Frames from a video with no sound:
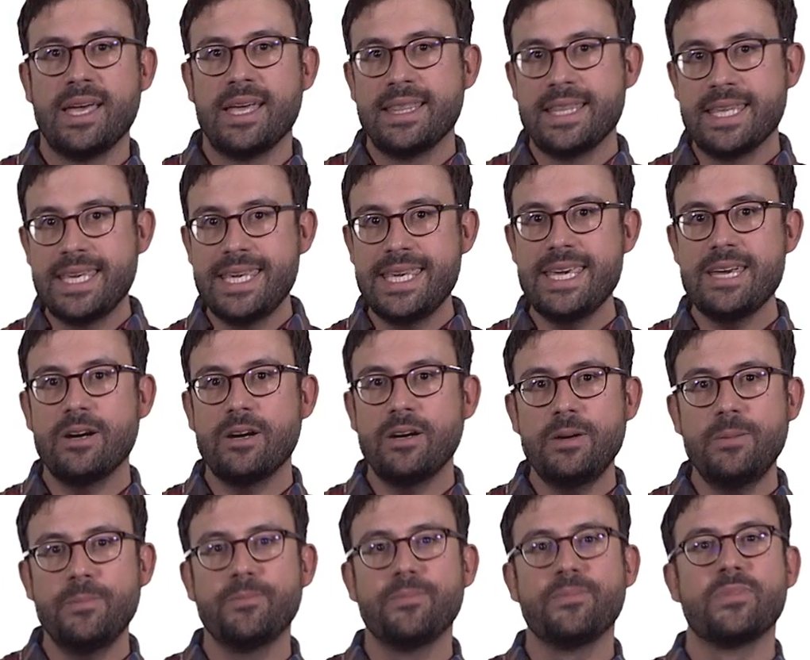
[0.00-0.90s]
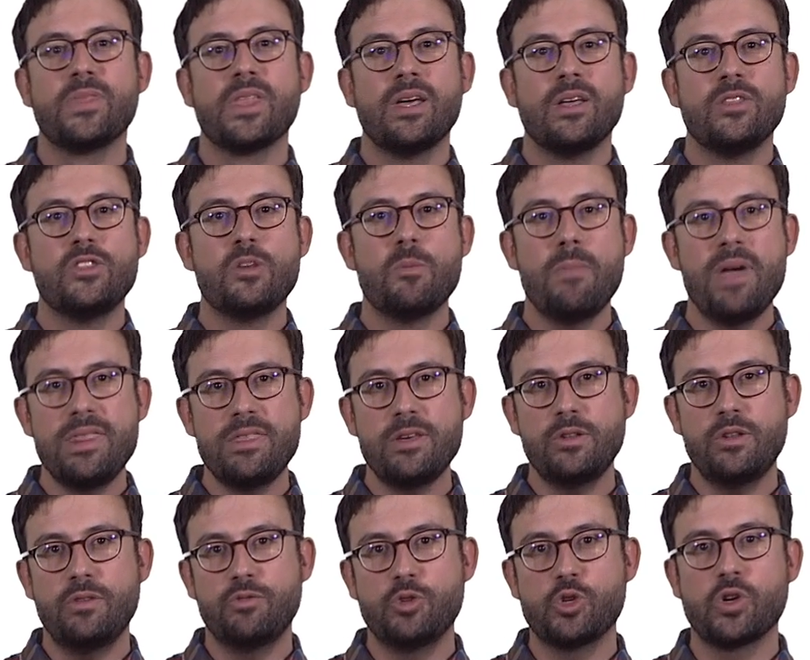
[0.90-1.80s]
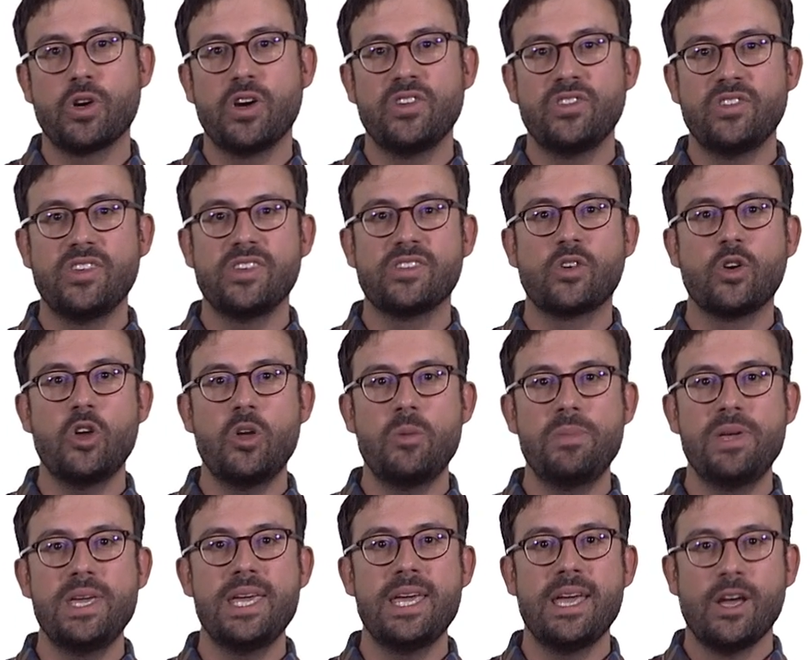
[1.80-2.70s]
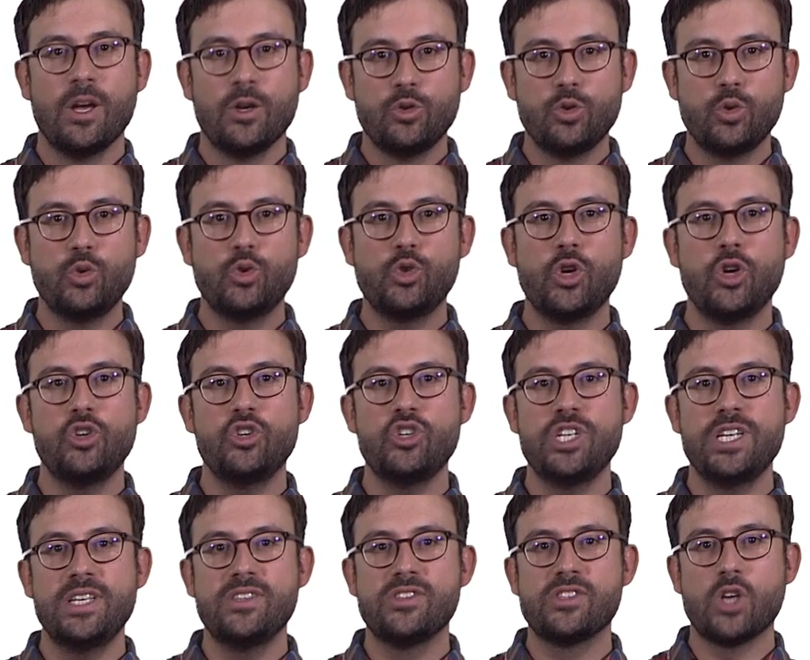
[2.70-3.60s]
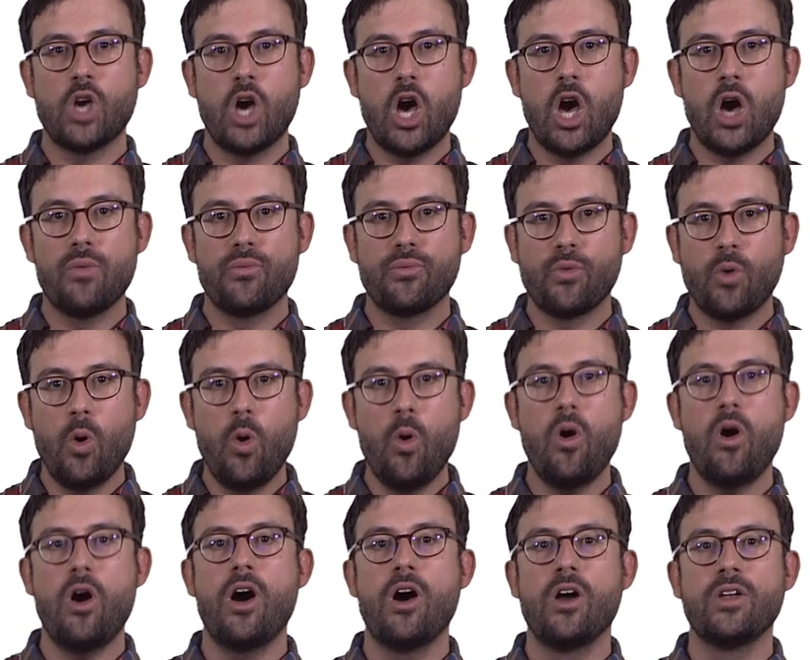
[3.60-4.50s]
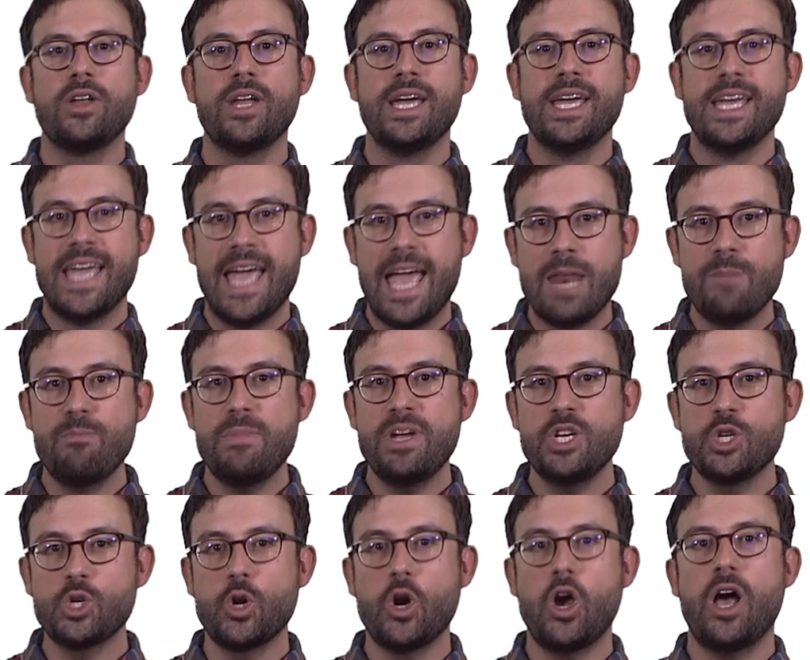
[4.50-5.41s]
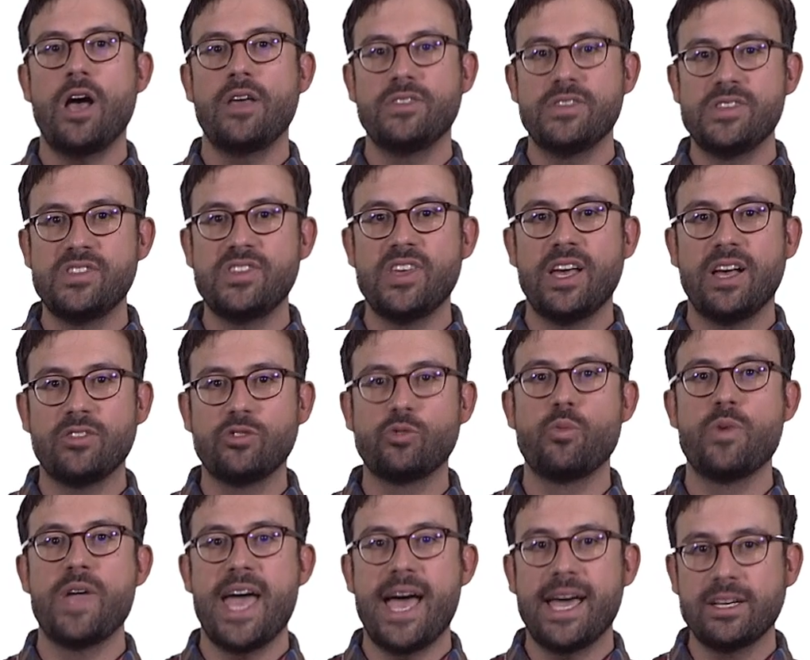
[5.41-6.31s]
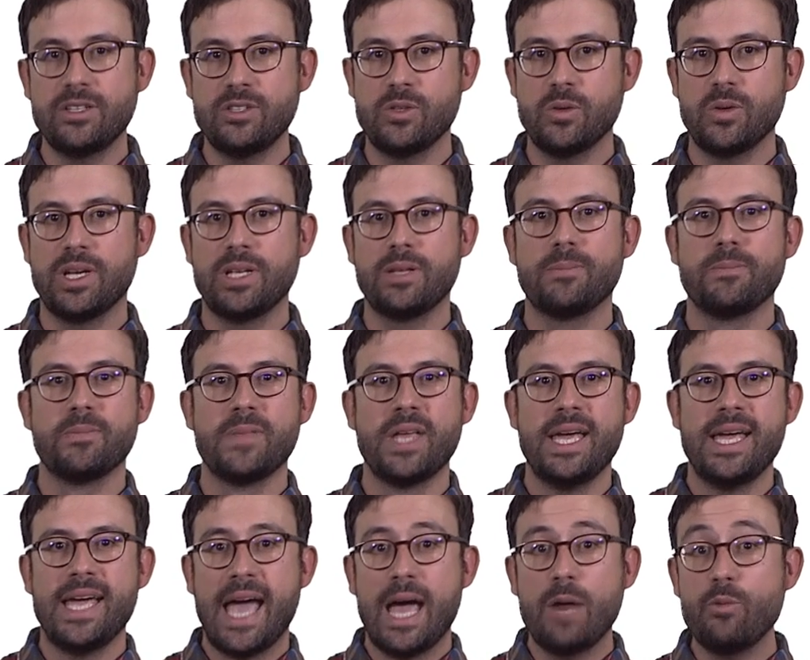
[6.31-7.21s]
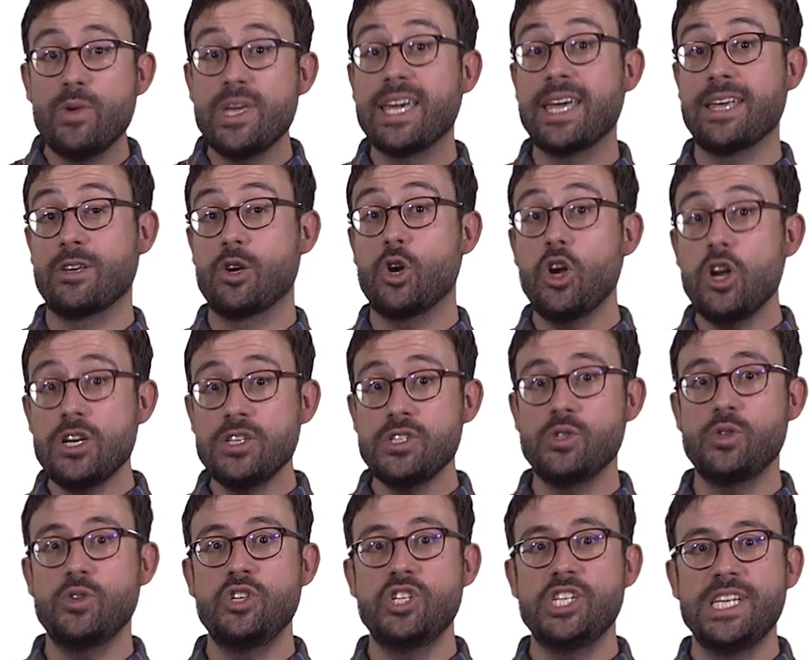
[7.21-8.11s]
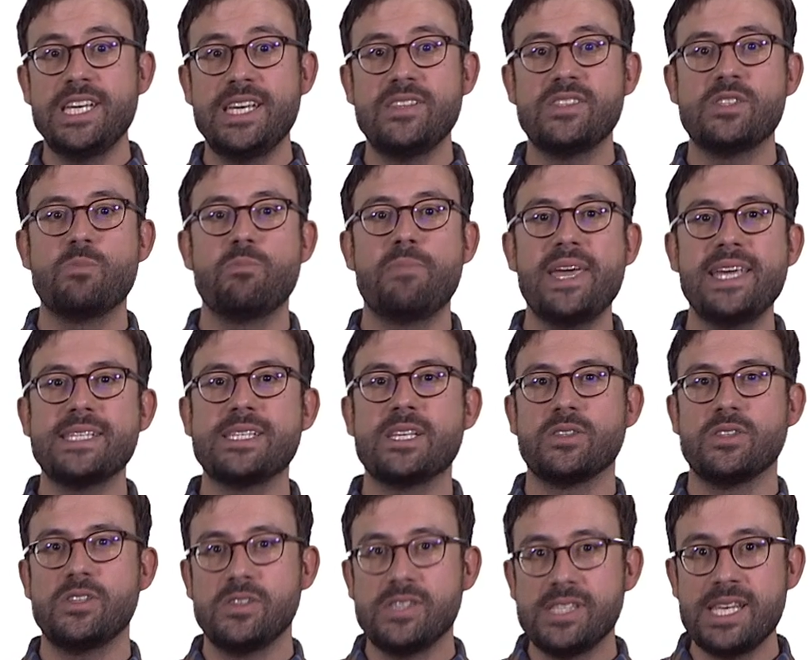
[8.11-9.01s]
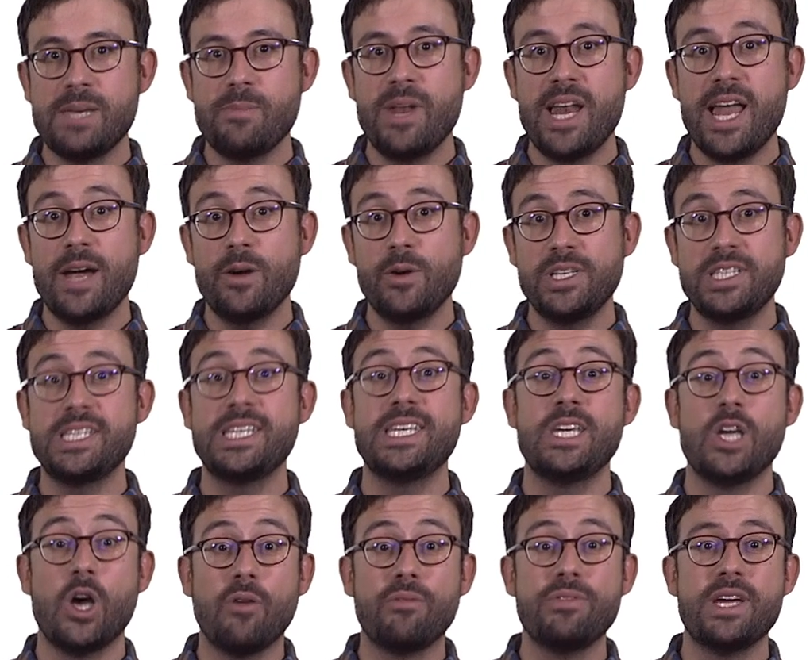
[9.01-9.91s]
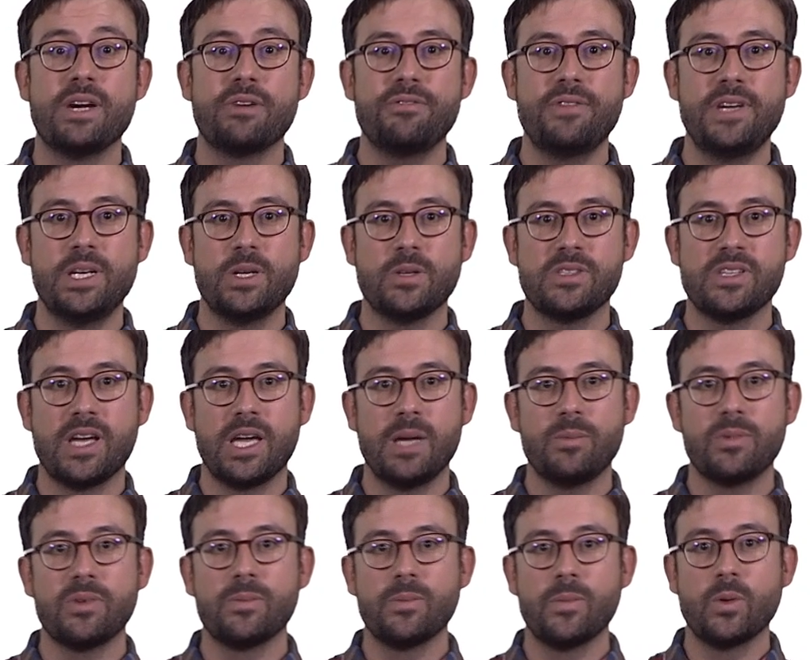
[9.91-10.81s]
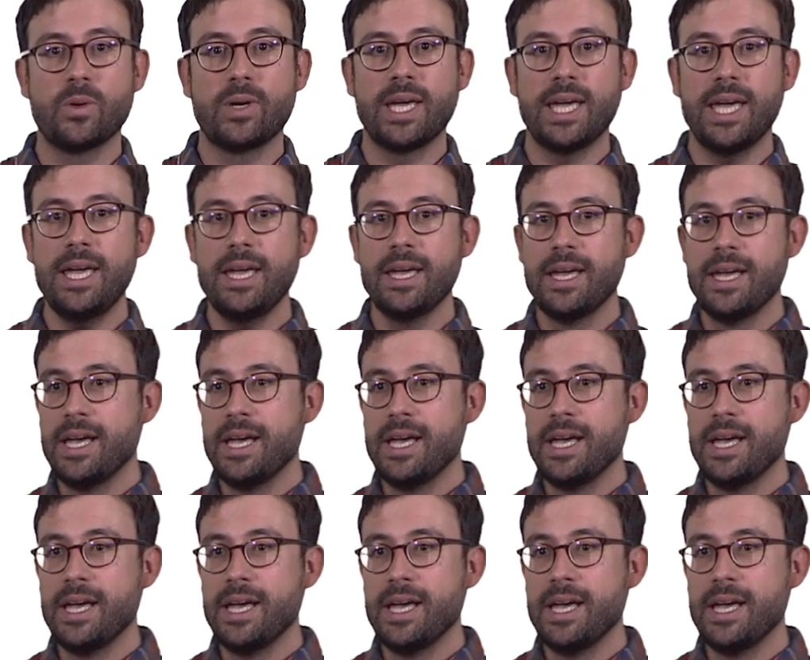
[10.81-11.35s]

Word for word: And here, the method of choice is going to be to turn genes off or on and measure how the cells react to it. And we can cluster genes based on the similarity of their phenotypes. Okay?